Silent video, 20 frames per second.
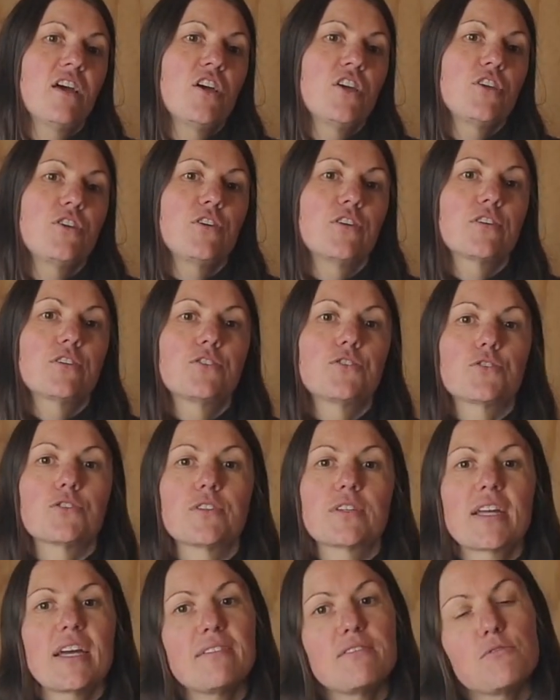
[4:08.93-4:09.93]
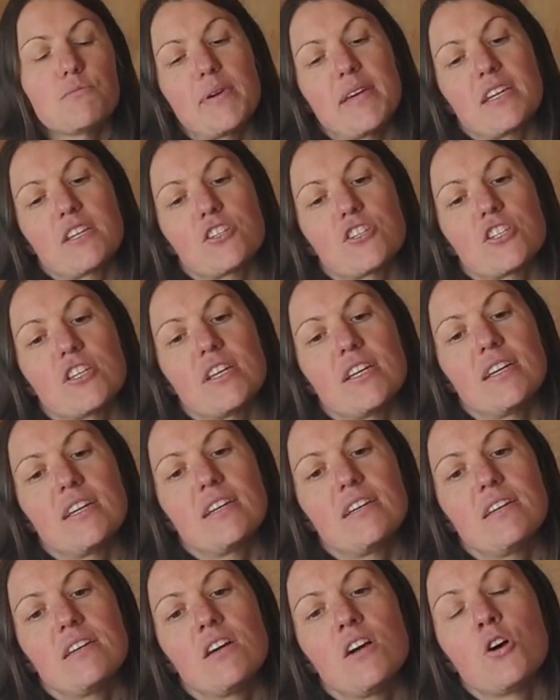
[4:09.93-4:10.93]
You could draw a cover
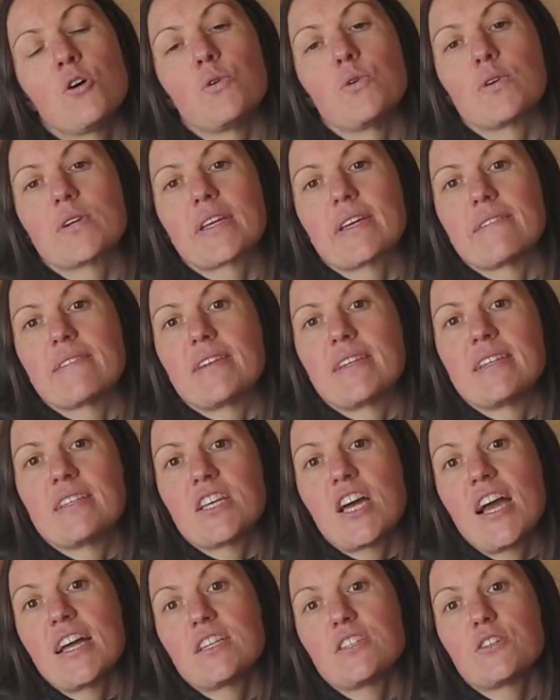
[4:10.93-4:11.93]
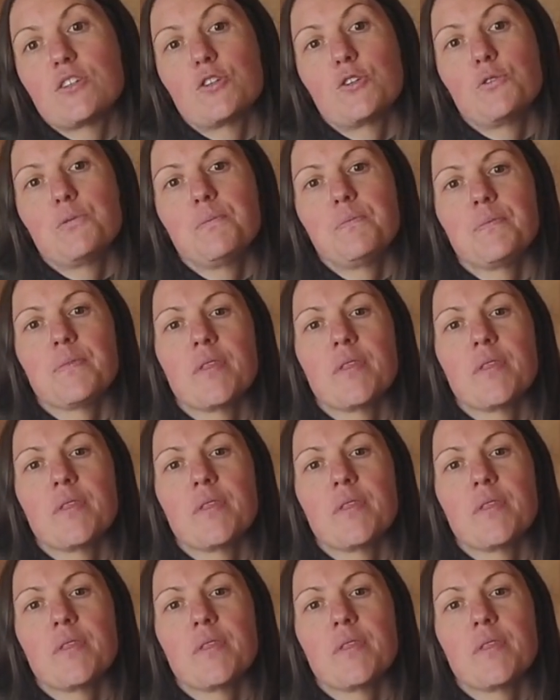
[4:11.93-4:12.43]
picture or give it a title.